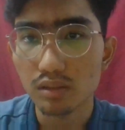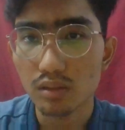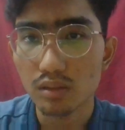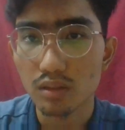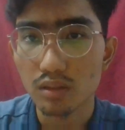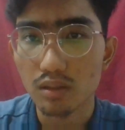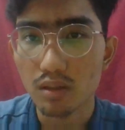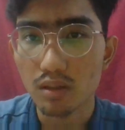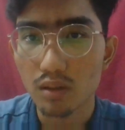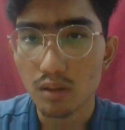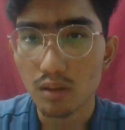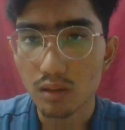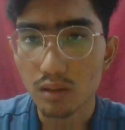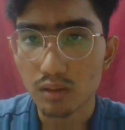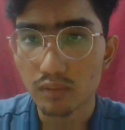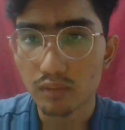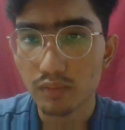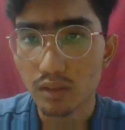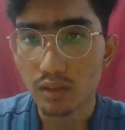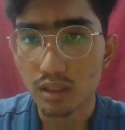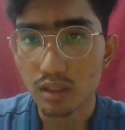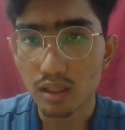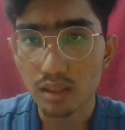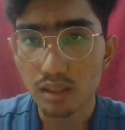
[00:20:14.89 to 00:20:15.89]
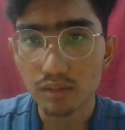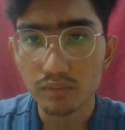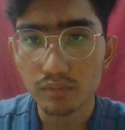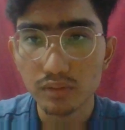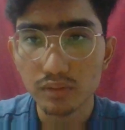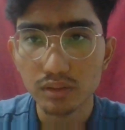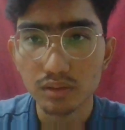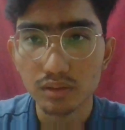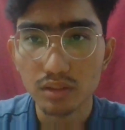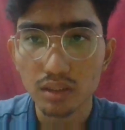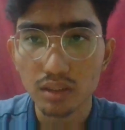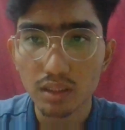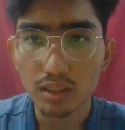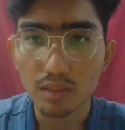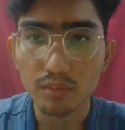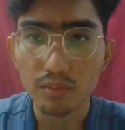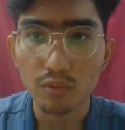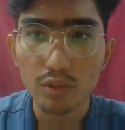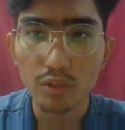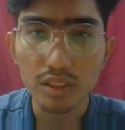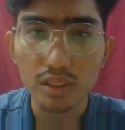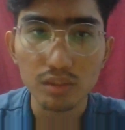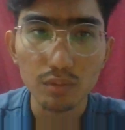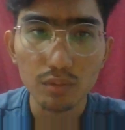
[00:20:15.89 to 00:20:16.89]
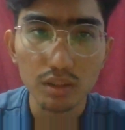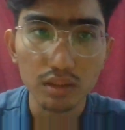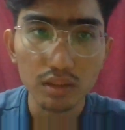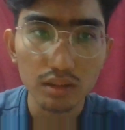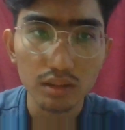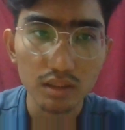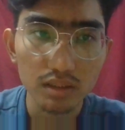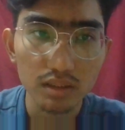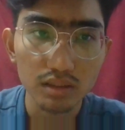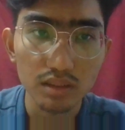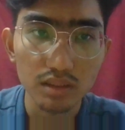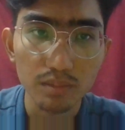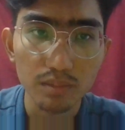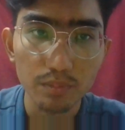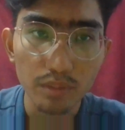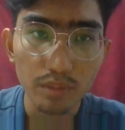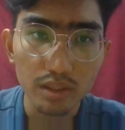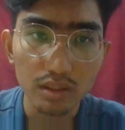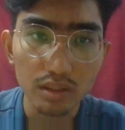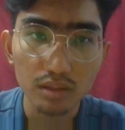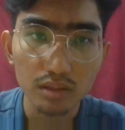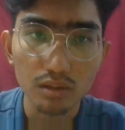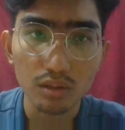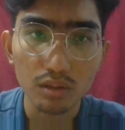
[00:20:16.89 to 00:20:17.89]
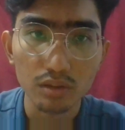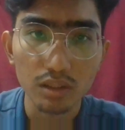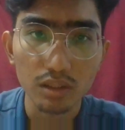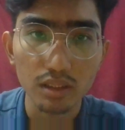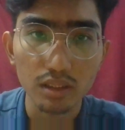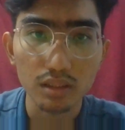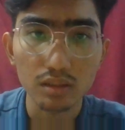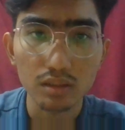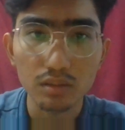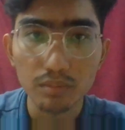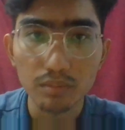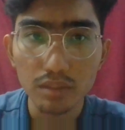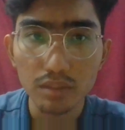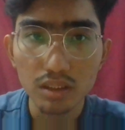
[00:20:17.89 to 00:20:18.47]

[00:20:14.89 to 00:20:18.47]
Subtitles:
of harvest reclaimed wastewater is dependent on economic,